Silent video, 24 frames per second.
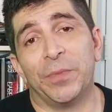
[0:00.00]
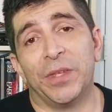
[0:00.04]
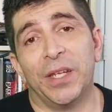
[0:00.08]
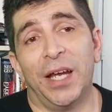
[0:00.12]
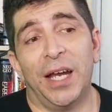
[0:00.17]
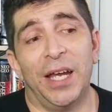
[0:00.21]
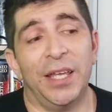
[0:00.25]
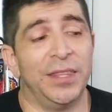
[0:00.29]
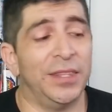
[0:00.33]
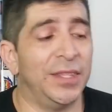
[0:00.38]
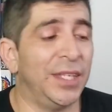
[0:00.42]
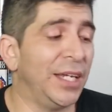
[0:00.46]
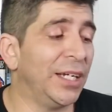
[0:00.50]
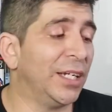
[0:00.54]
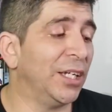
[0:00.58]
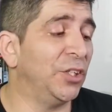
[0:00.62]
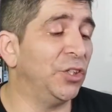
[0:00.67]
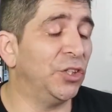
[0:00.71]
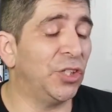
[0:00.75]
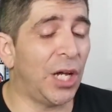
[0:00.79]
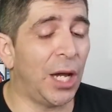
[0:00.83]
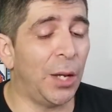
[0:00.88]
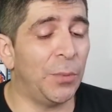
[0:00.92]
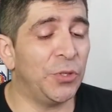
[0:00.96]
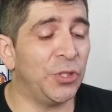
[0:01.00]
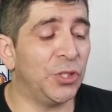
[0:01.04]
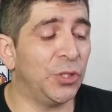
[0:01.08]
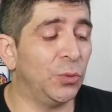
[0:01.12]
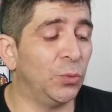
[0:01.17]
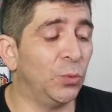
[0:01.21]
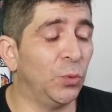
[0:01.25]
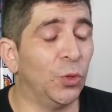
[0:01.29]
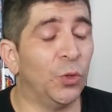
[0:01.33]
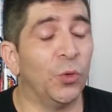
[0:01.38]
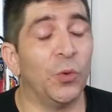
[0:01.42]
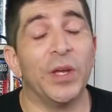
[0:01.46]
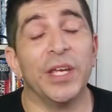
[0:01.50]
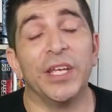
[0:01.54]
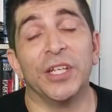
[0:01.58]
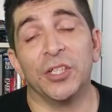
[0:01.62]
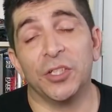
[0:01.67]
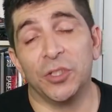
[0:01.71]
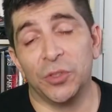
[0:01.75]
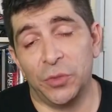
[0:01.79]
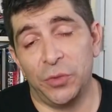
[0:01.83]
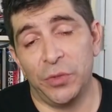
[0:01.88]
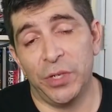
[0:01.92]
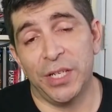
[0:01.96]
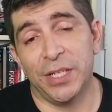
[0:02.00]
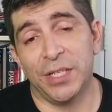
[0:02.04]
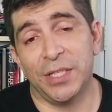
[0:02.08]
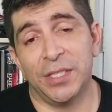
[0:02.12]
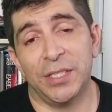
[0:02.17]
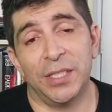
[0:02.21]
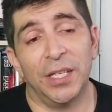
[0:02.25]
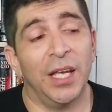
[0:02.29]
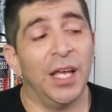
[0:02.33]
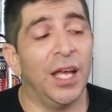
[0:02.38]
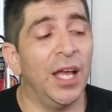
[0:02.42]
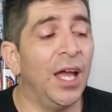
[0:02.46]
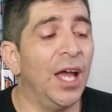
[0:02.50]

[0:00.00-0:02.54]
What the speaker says: I think adoption will increase.